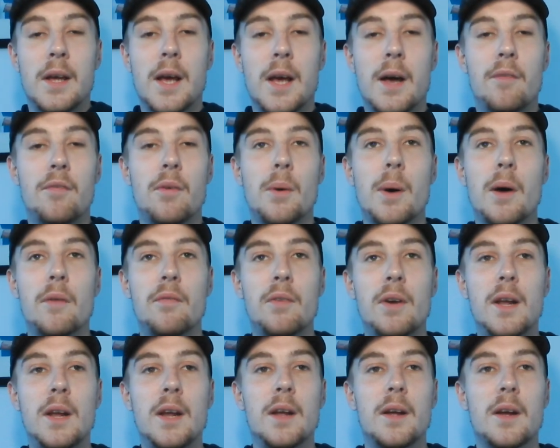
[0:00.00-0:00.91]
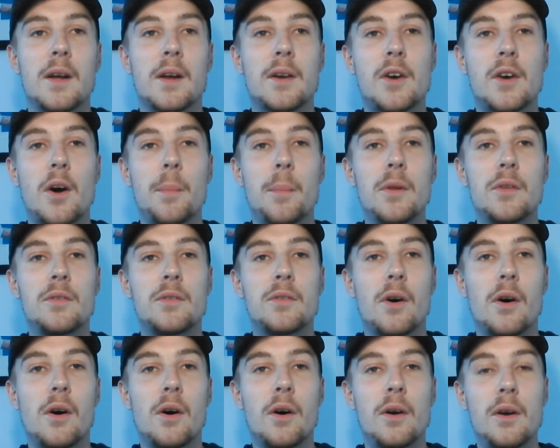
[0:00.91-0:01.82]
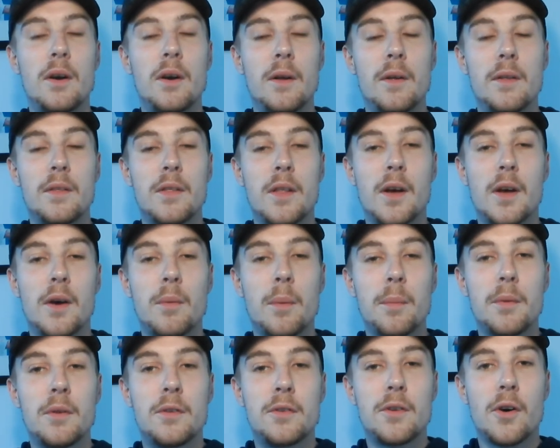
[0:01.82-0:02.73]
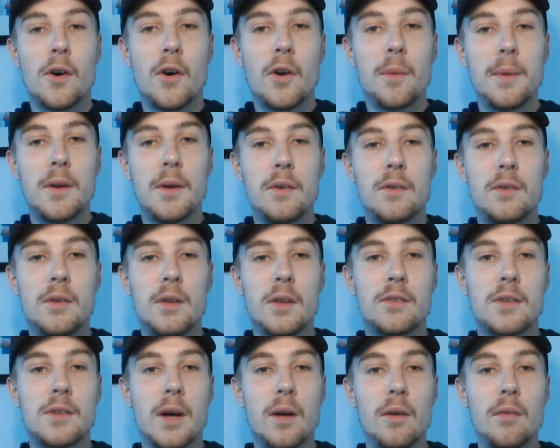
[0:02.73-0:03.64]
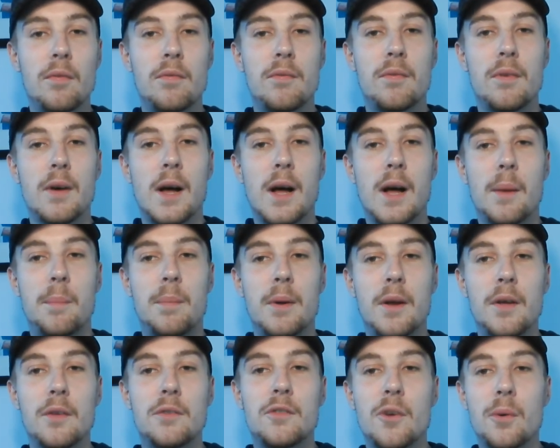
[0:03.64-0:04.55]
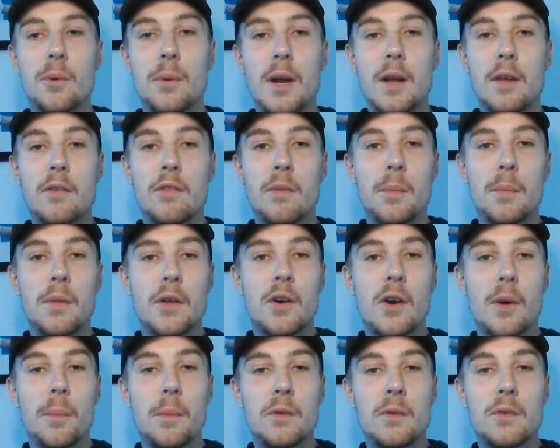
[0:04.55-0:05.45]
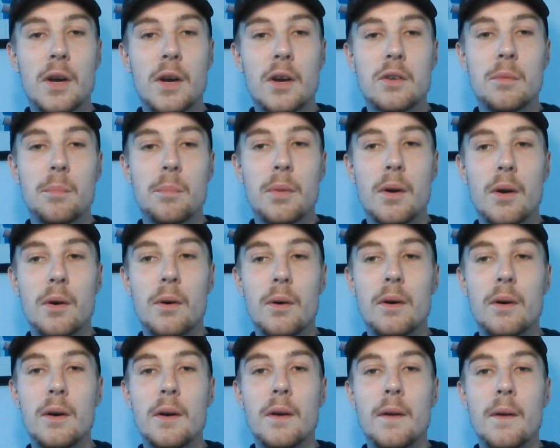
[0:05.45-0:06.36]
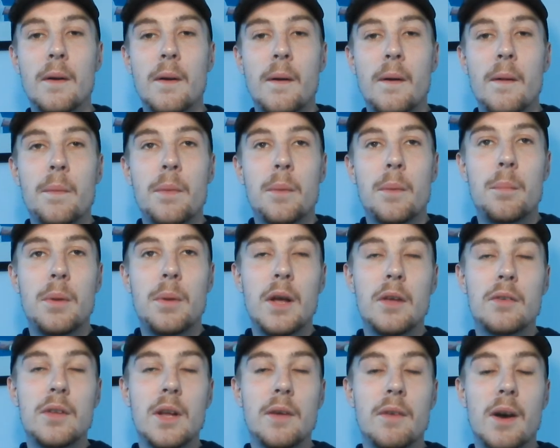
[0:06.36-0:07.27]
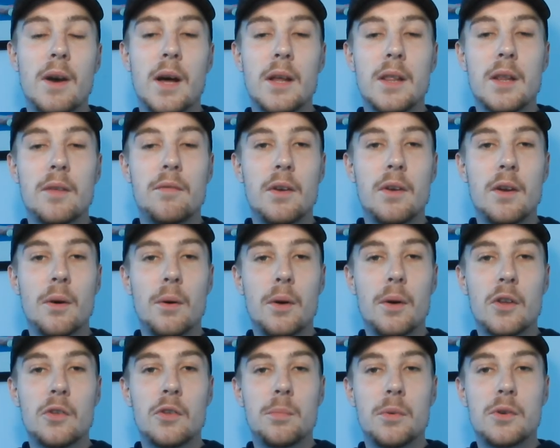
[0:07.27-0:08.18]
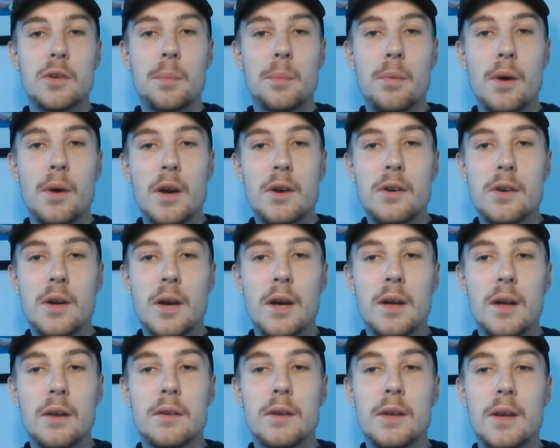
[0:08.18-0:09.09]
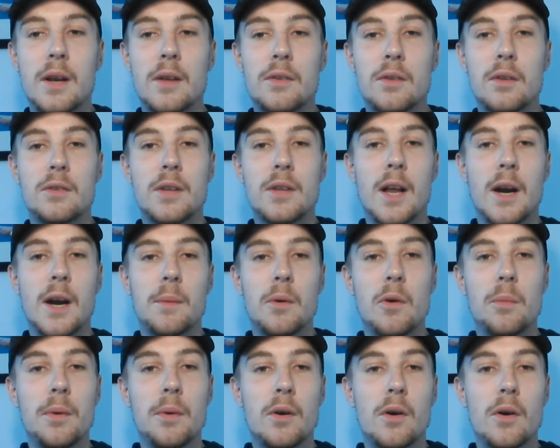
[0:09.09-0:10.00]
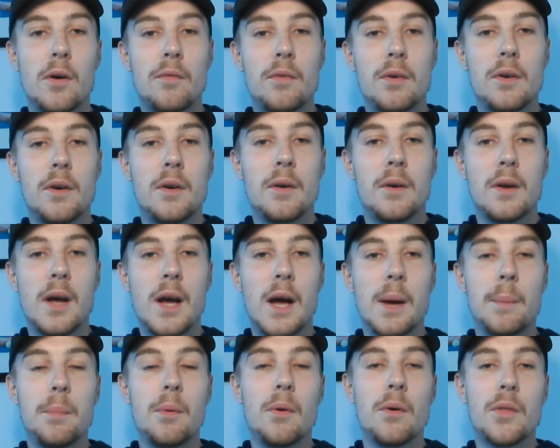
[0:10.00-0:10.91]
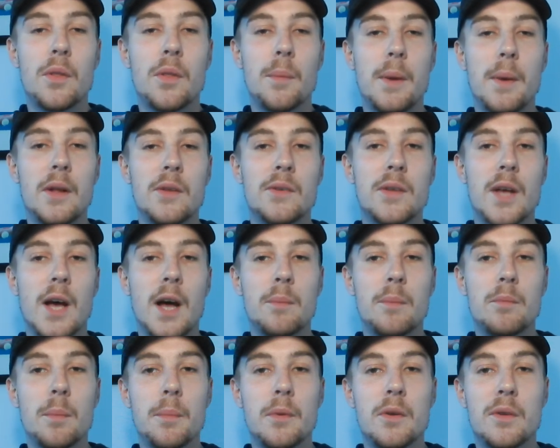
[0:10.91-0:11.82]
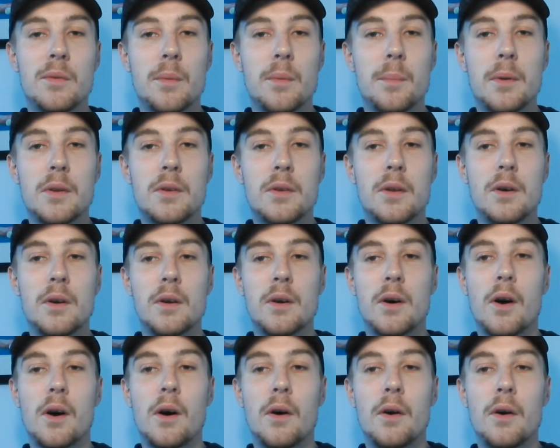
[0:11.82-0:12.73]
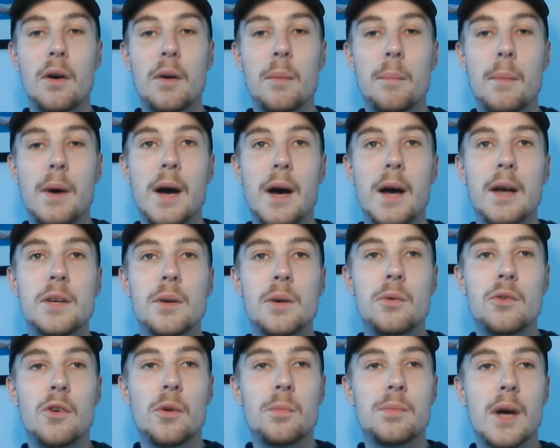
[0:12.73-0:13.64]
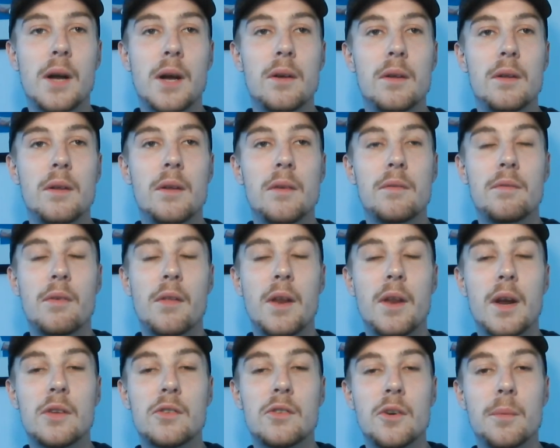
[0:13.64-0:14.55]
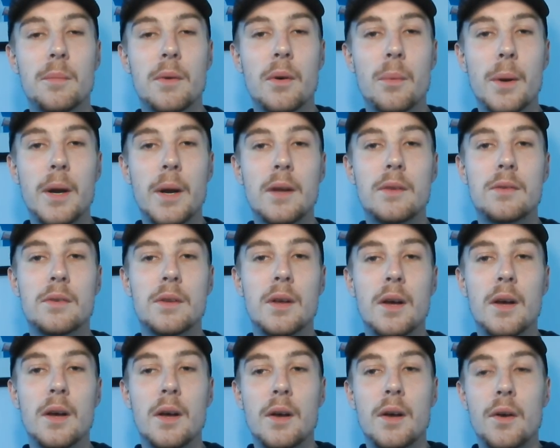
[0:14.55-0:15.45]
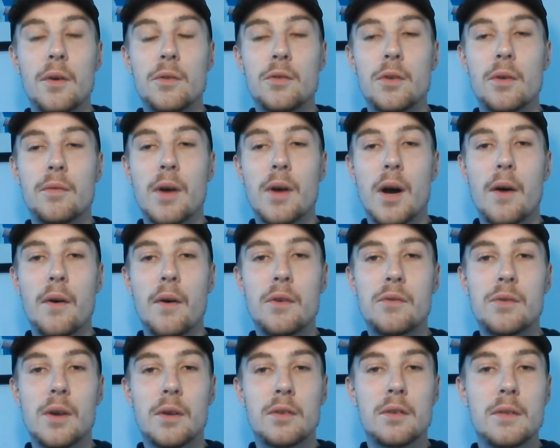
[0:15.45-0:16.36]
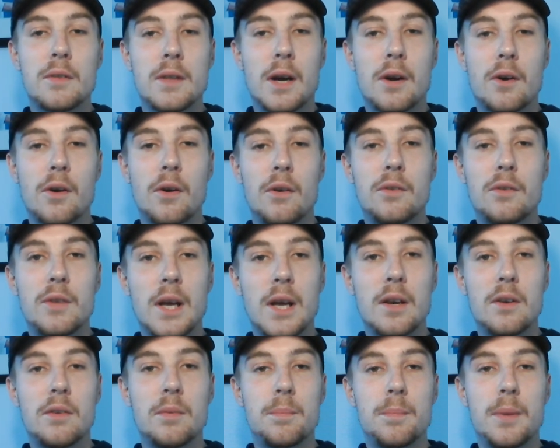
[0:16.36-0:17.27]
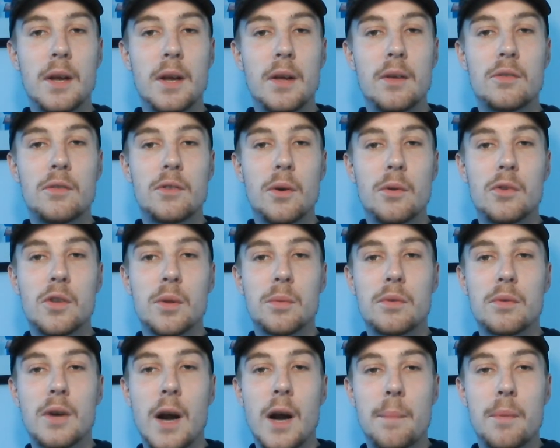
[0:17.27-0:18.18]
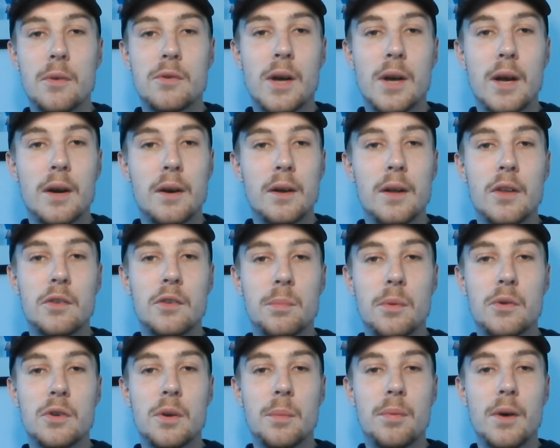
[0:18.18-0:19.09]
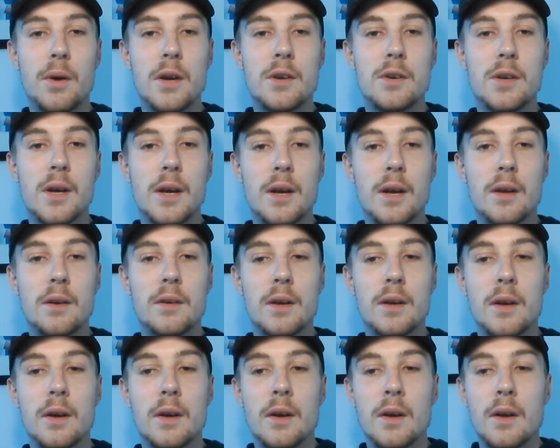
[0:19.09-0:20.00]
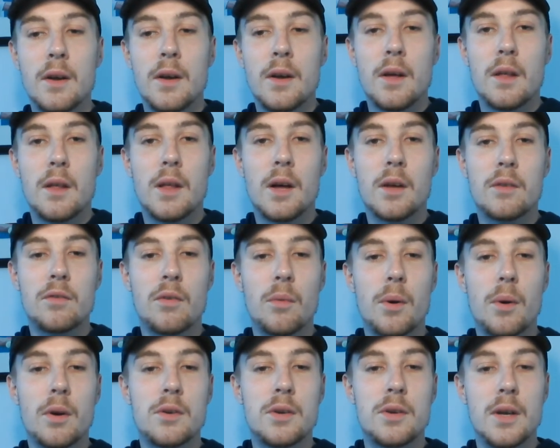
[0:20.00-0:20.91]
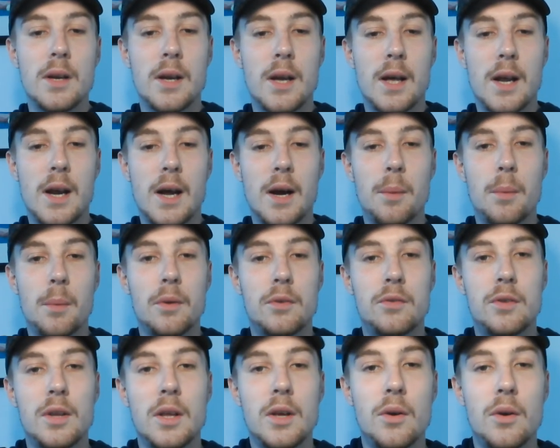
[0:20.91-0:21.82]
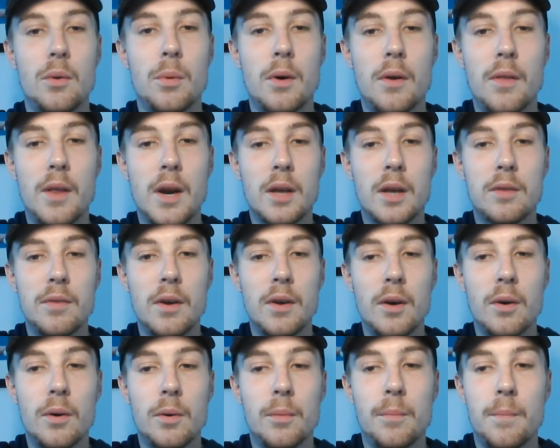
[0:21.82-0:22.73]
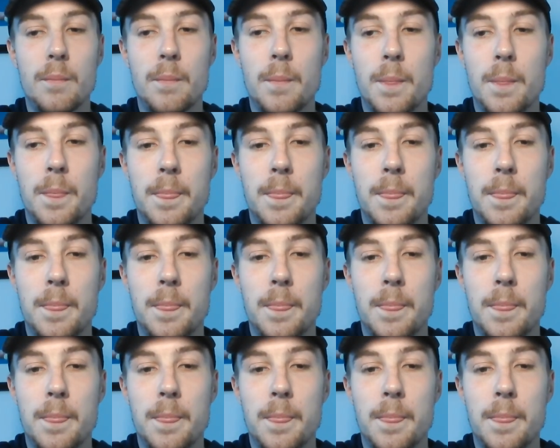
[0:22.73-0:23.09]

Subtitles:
yeah, if you have any comments on the women's tournament yourself, please do leave them in the comment section below. Please leave a like in the video, it is much appreciated. And as I said, I will be covering both the men's and women's Wimbledon on my YouTube channel for the next couple of weeks. So if you are interested in that content, please do subscribe to the channel, it is much appreciated. Thanks for watching, and I will see you on the next video.